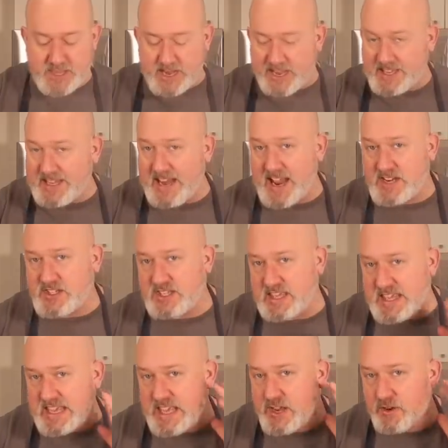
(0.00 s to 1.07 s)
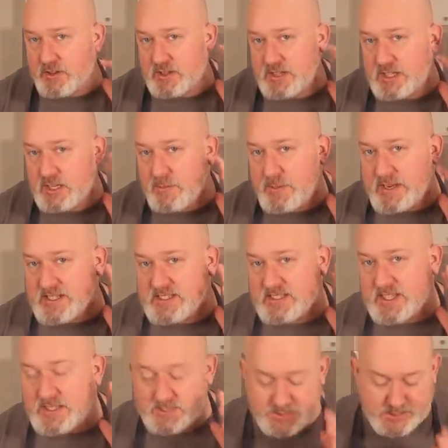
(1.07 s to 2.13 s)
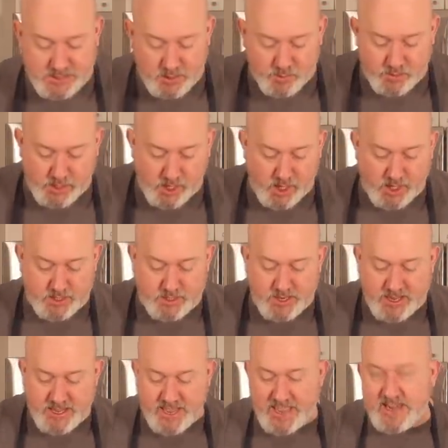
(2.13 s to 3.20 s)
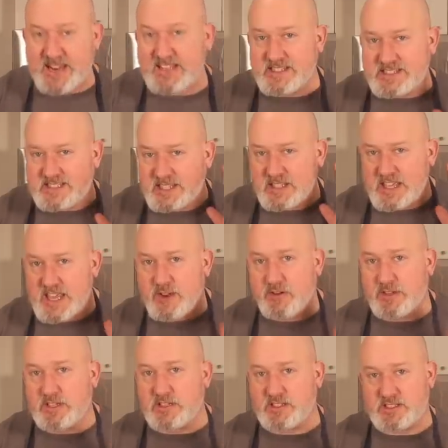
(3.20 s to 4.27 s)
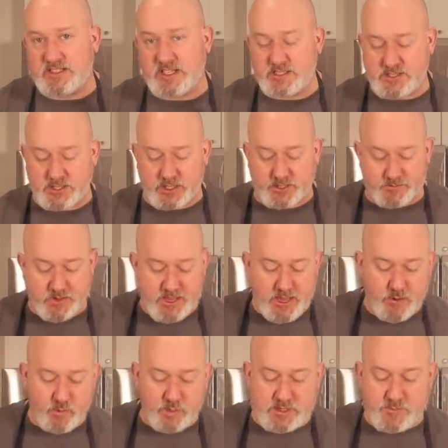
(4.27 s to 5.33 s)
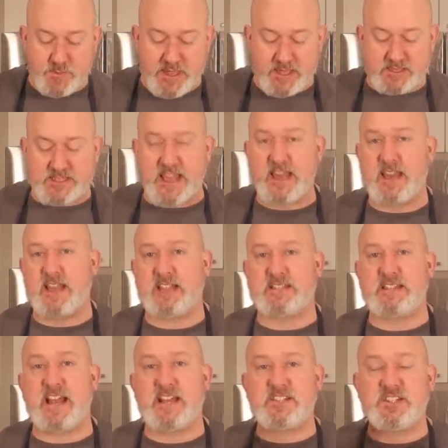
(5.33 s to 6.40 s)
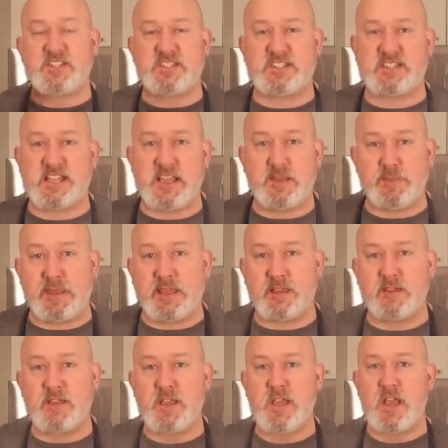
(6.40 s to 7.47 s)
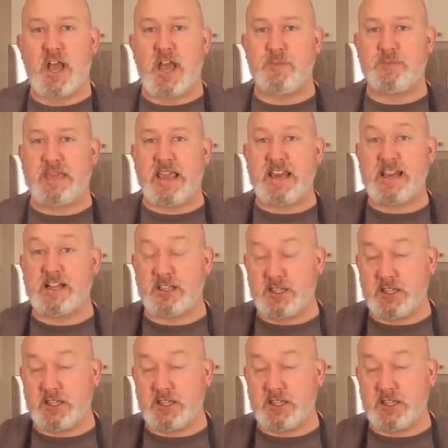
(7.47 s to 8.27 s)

that I can actually hear a little bit of sizzling going on, and I can still hear a little sizzling, which means that it's not just steaming, I'm getting a